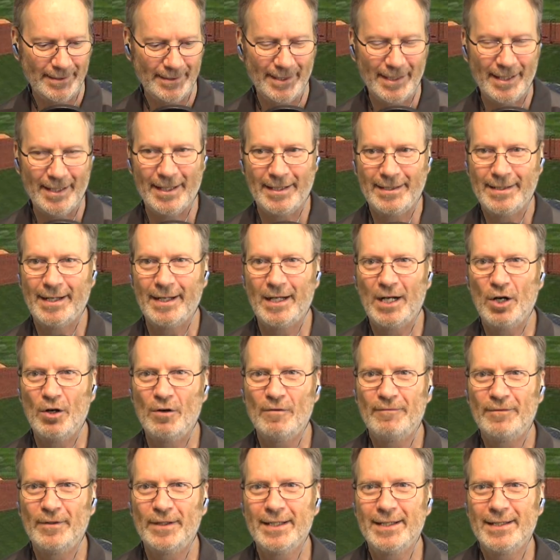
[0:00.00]
And uh,
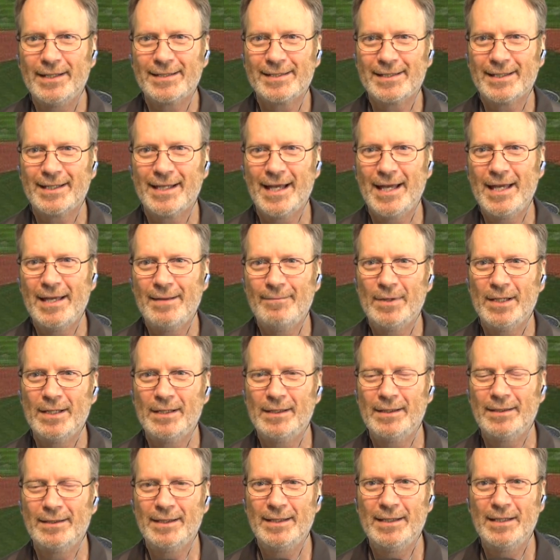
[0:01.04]
hopefully, it's a game
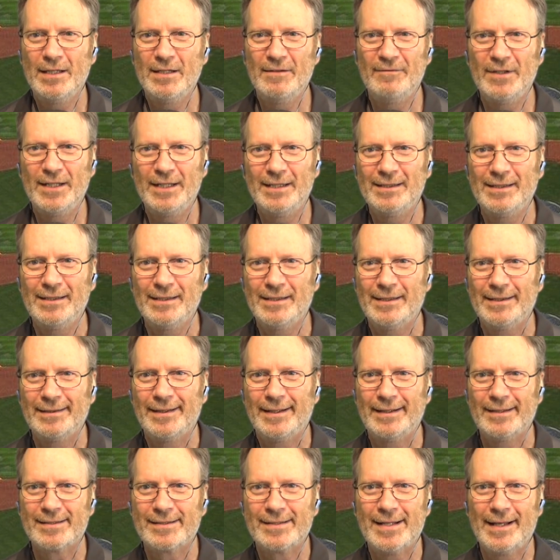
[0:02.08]
in the evening
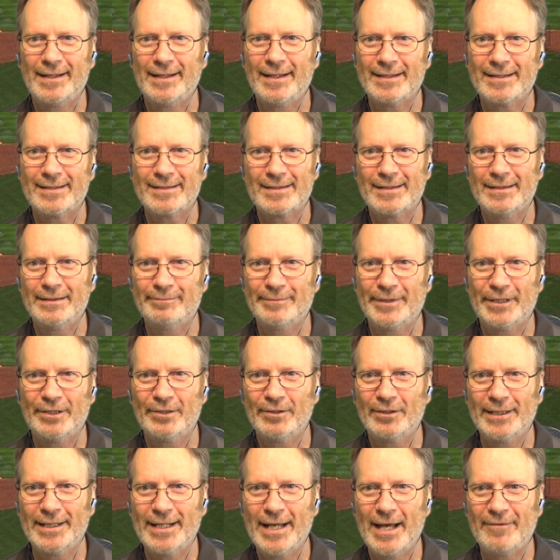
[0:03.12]
that it's not like some
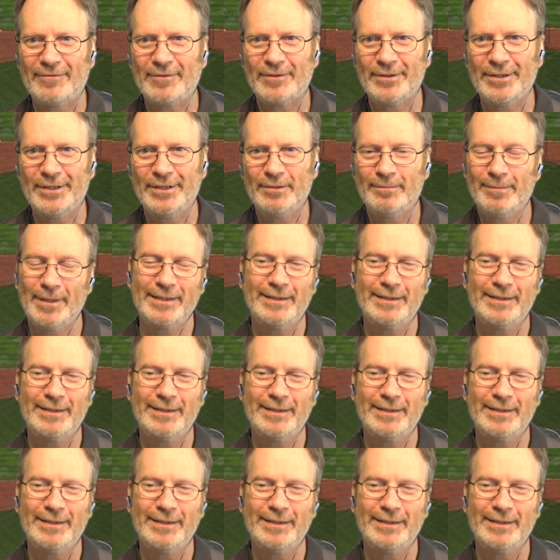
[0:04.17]
early afternoon.